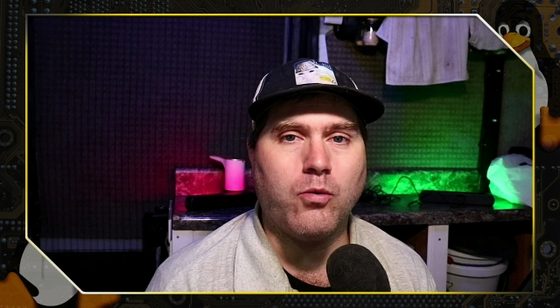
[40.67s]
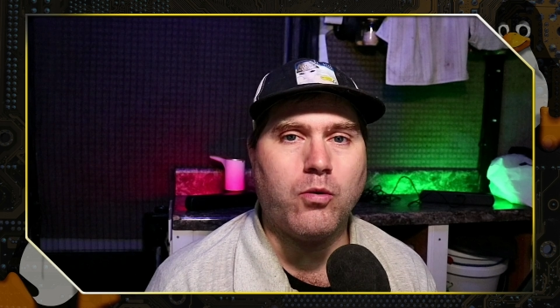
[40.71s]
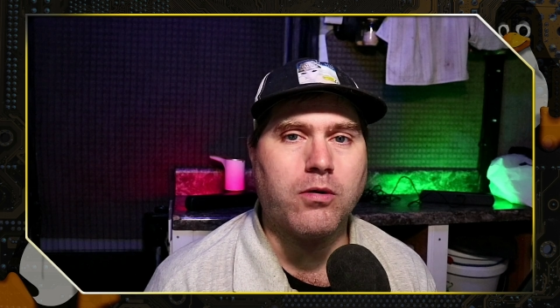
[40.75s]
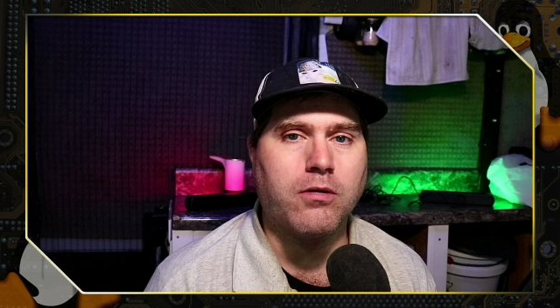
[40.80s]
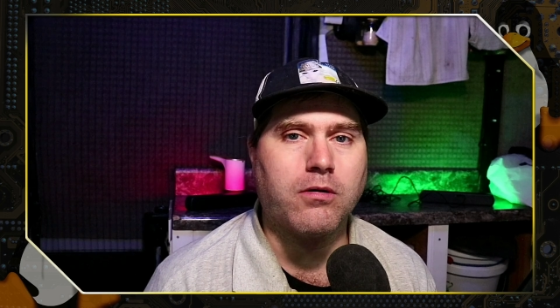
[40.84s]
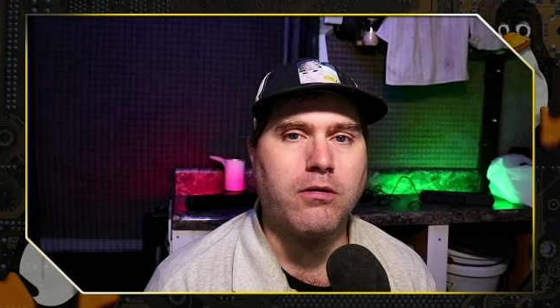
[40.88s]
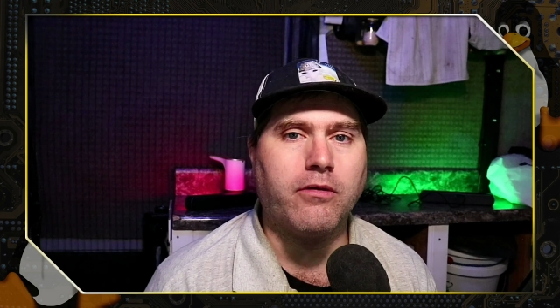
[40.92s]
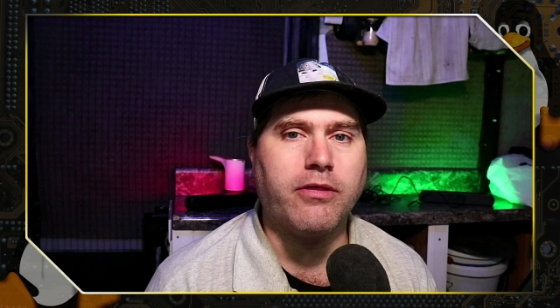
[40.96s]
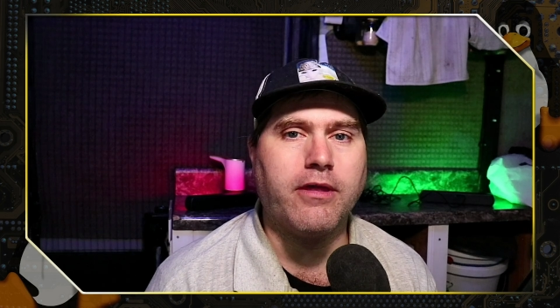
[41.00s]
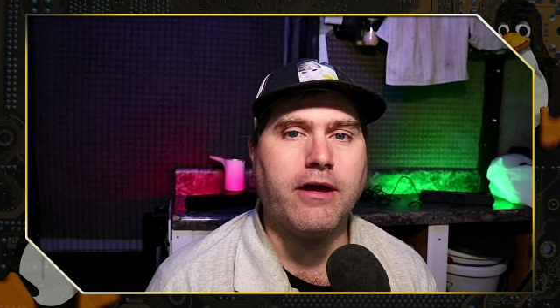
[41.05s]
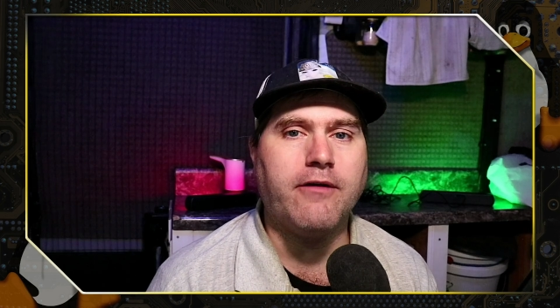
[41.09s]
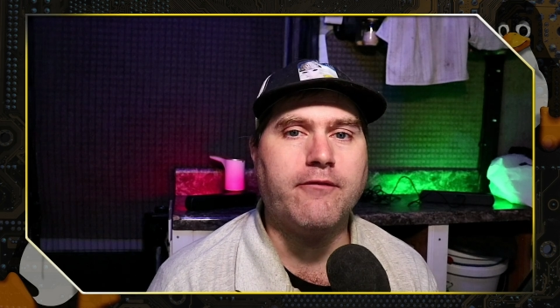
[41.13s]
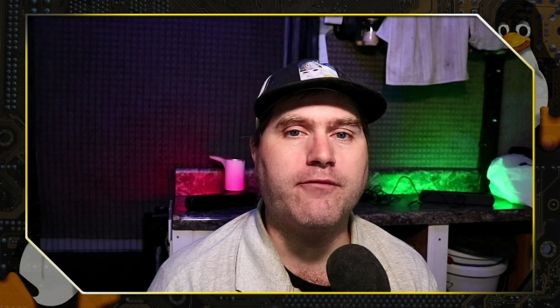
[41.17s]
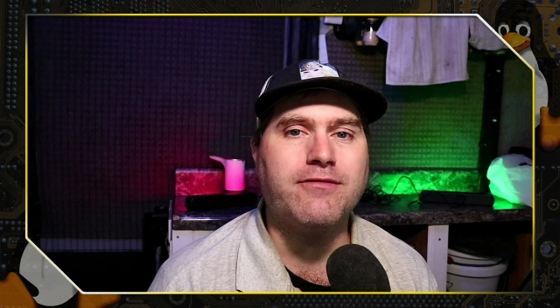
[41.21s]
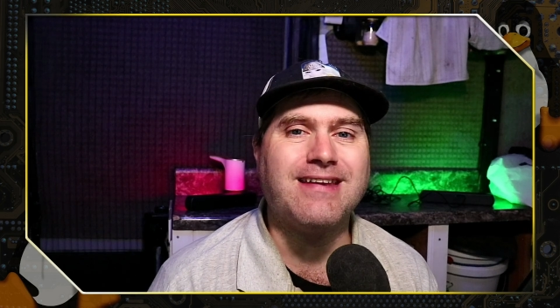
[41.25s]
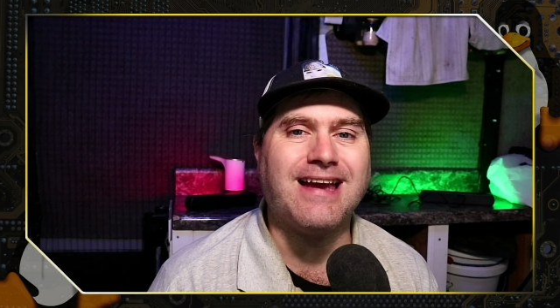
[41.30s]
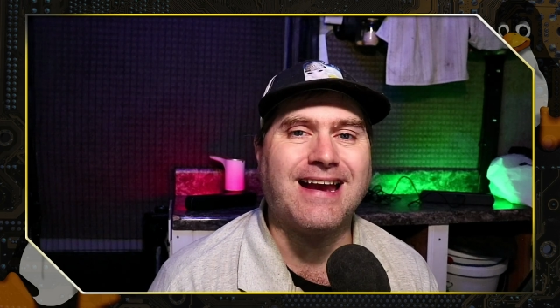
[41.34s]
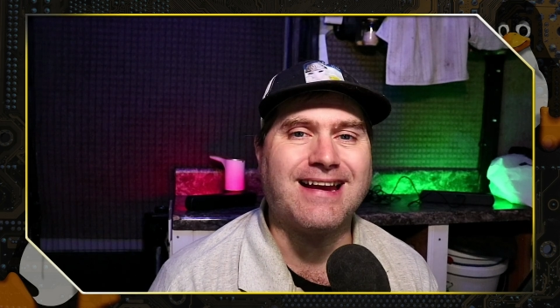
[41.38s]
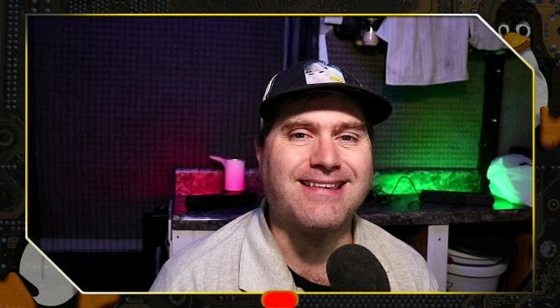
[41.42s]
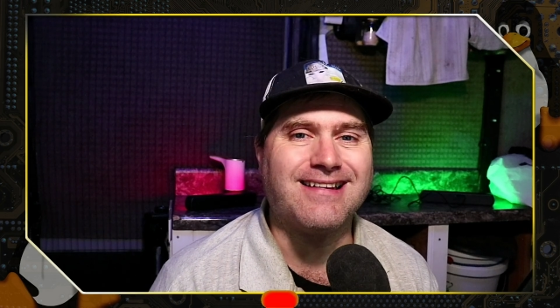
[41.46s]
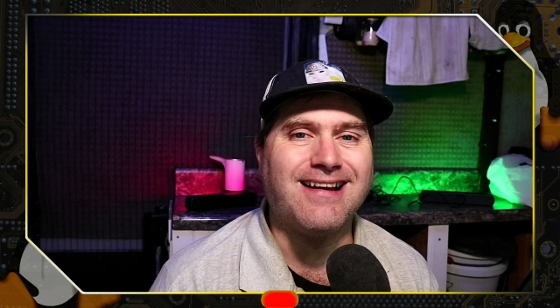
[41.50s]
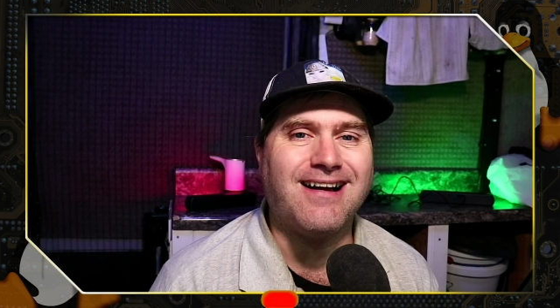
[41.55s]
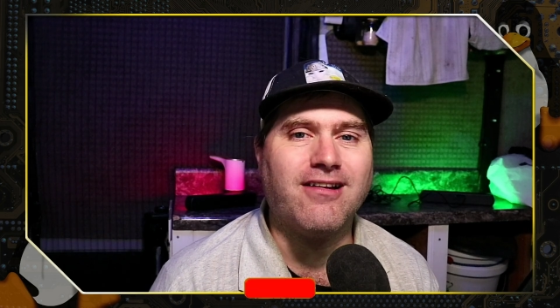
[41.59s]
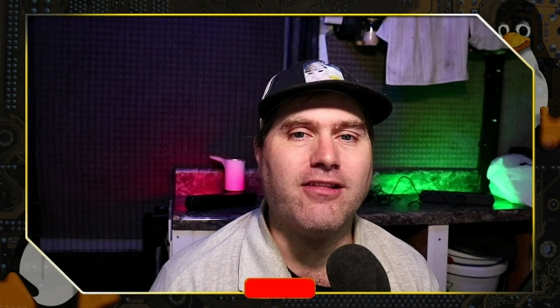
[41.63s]
world of
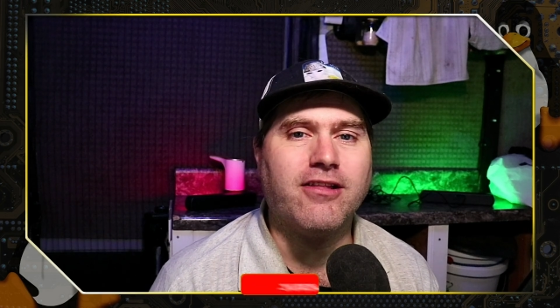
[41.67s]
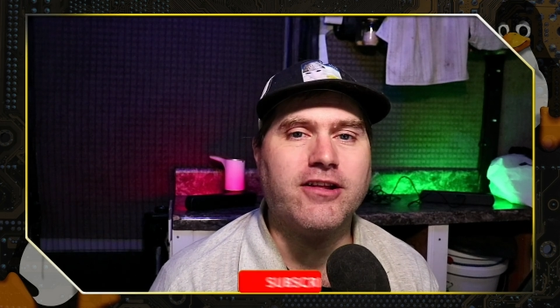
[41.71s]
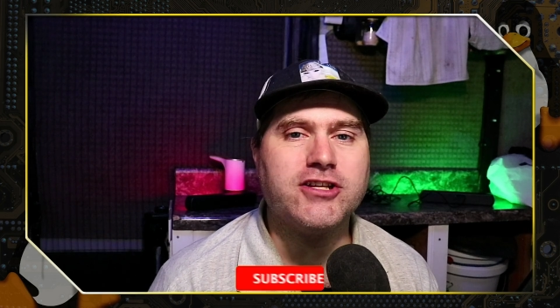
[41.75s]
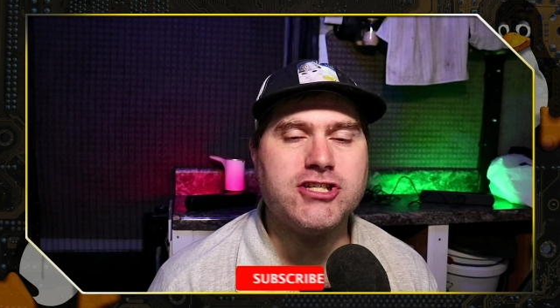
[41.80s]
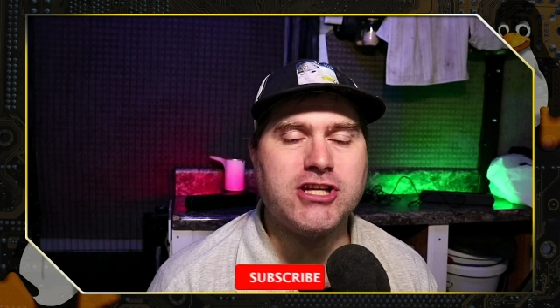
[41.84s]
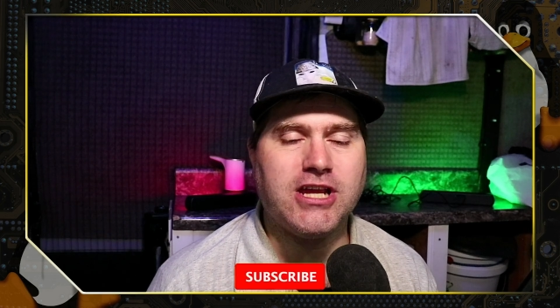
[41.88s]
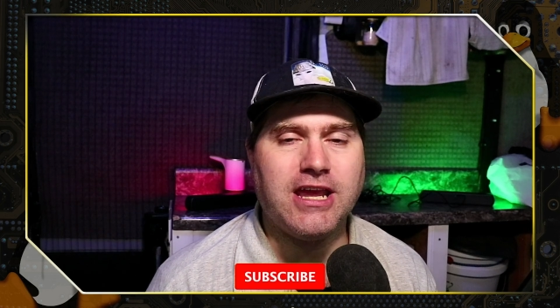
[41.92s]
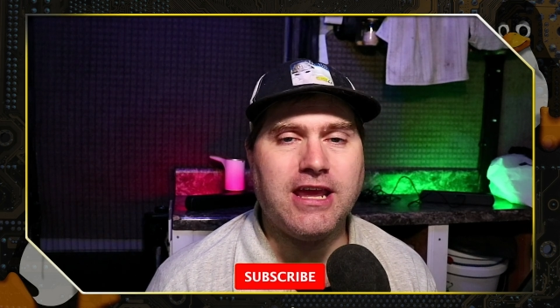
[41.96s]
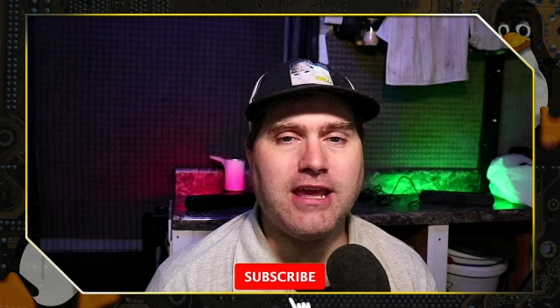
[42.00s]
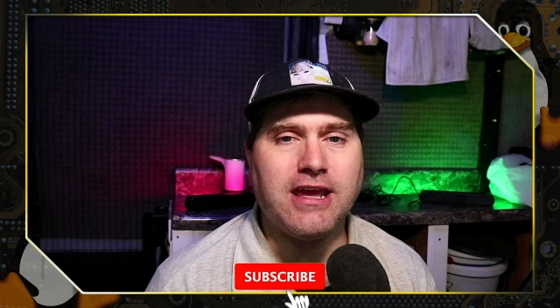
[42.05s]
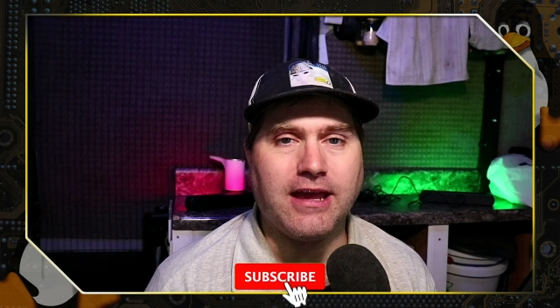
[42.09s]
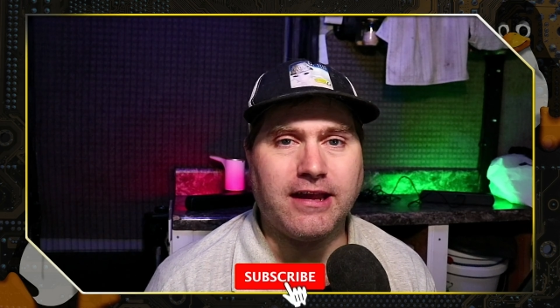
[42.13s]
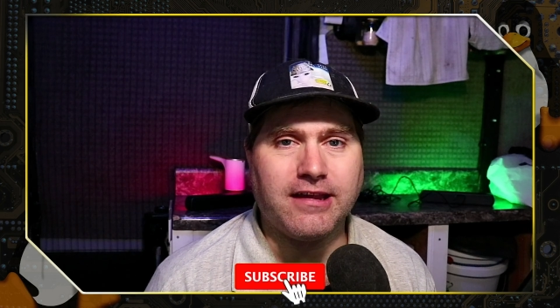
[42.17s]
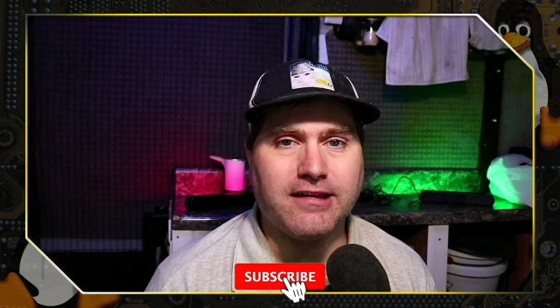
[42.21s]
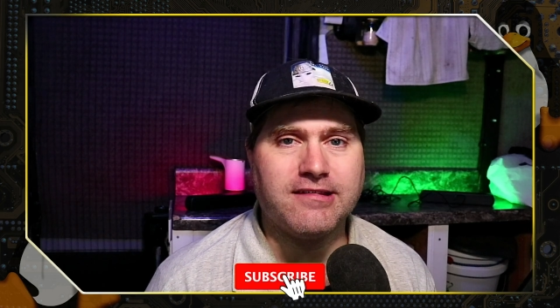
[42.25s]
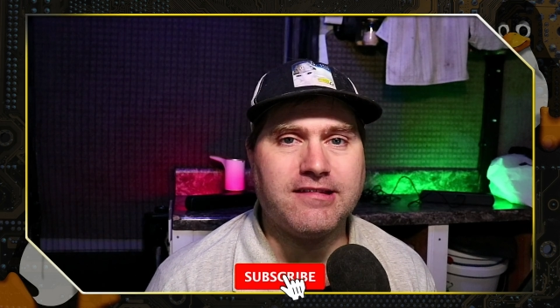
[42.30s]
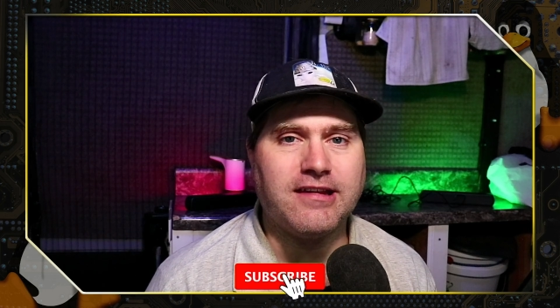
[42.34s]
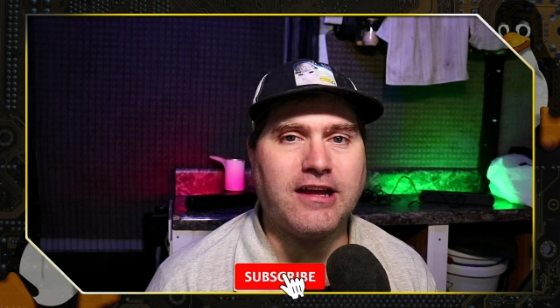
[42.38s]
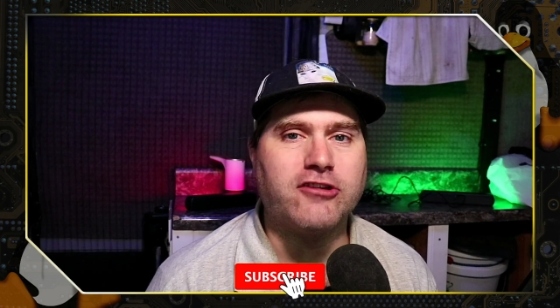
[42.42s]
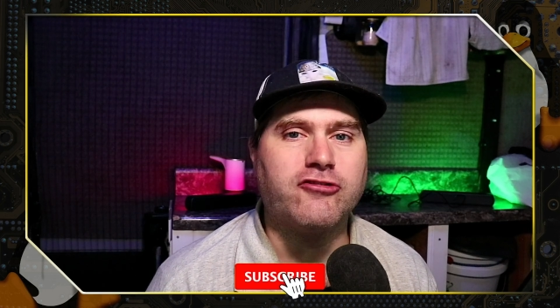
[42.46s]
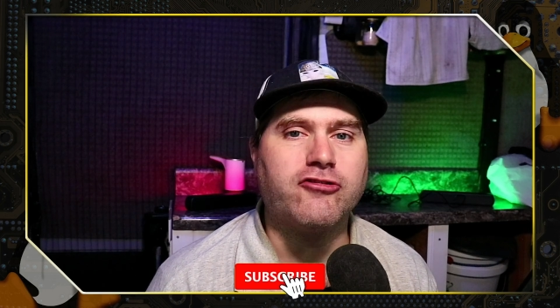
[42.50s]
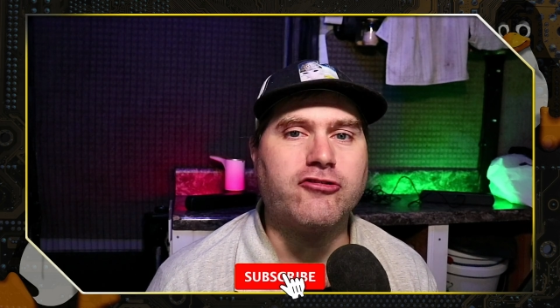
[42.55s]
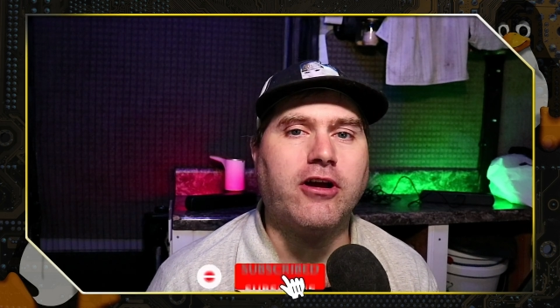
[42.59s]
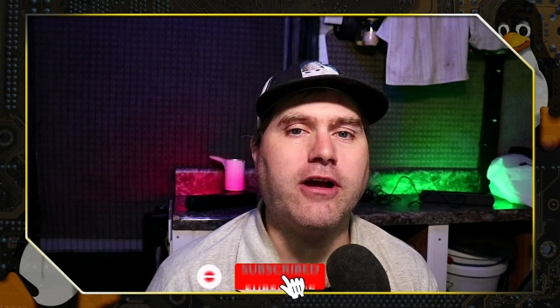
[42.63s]
technology,
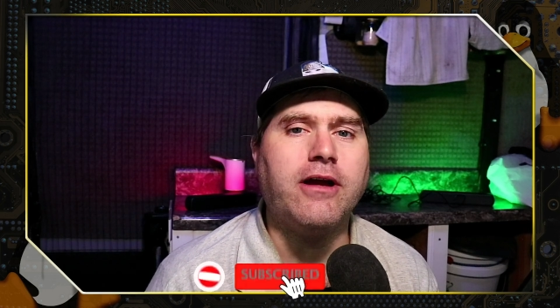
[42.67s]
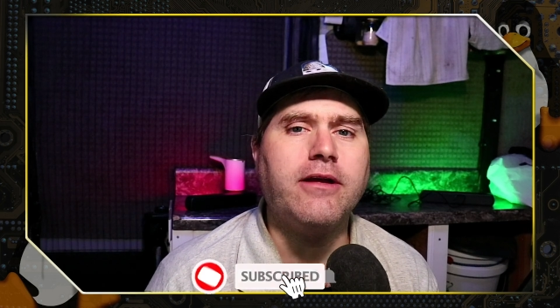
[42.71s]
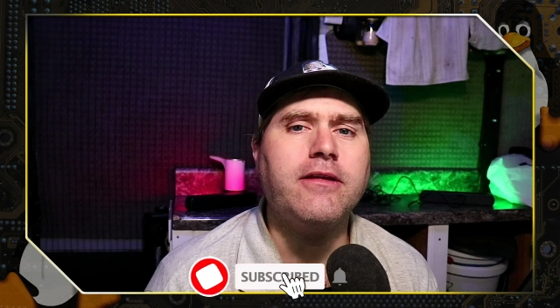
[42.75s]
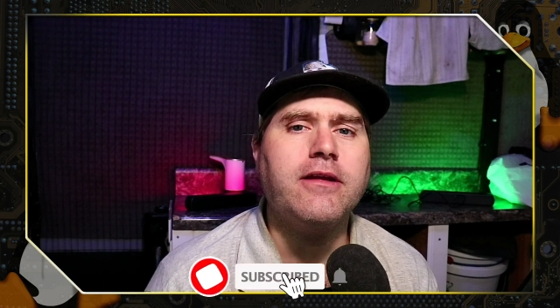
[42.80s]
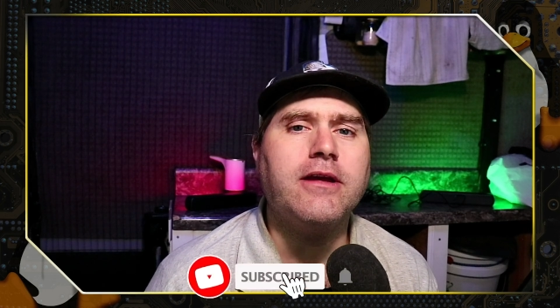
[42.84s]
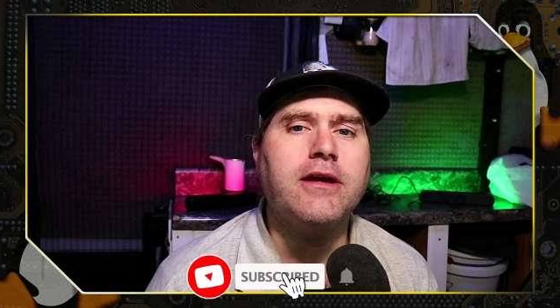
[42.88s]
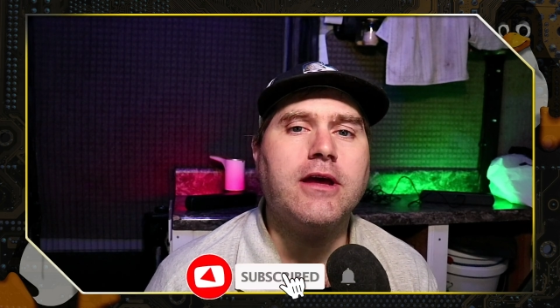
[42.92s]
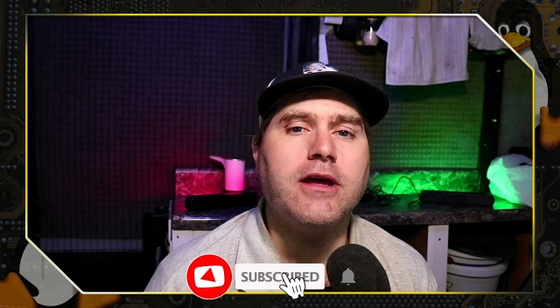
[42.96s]
etc.,